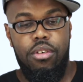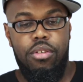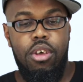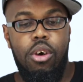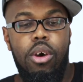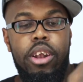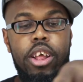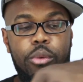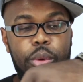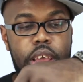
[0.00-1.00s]
So
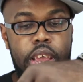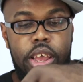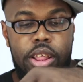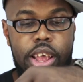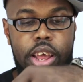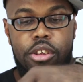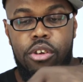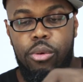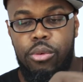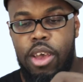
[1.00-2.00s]
another way is that you
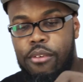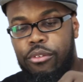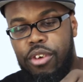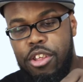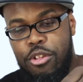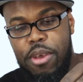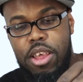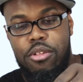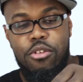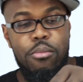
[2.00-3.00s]
know you have great
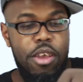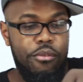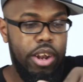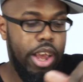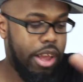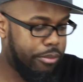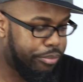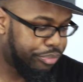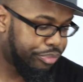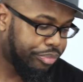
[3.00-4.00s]
space and you may run out.
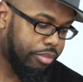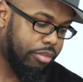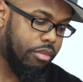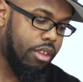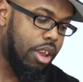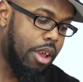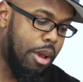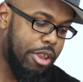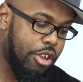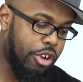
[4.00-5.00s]
I
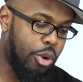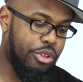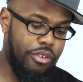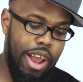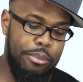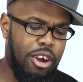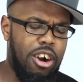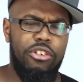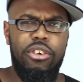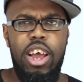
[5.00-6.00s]
mean, you could always grab a
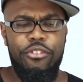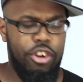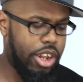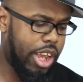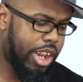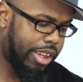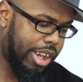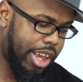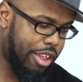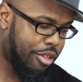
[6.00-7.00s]
hard drive and all that
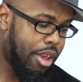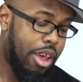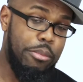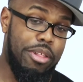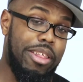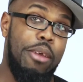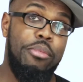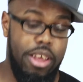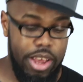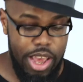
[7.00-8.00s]
jazz. But
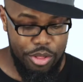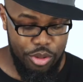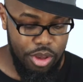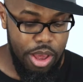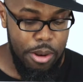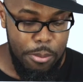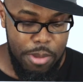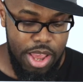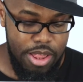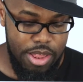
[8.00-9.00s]
Samsung has a, an
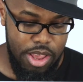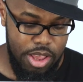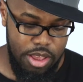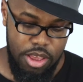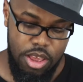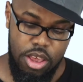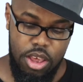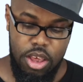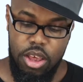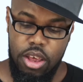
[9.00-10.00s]
amazing
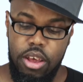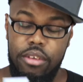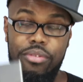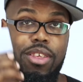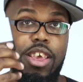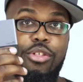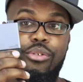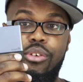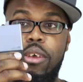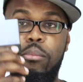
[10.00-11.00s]

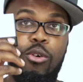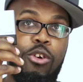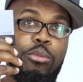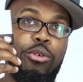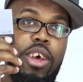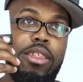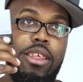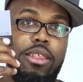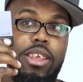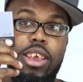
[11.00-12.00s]
T3 portable
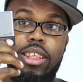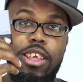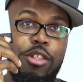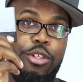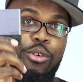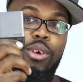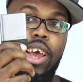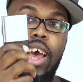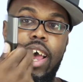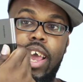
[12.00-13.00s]
SSD. This little
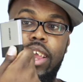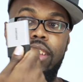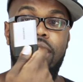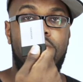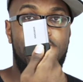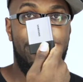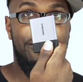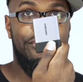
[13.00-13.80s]
guy is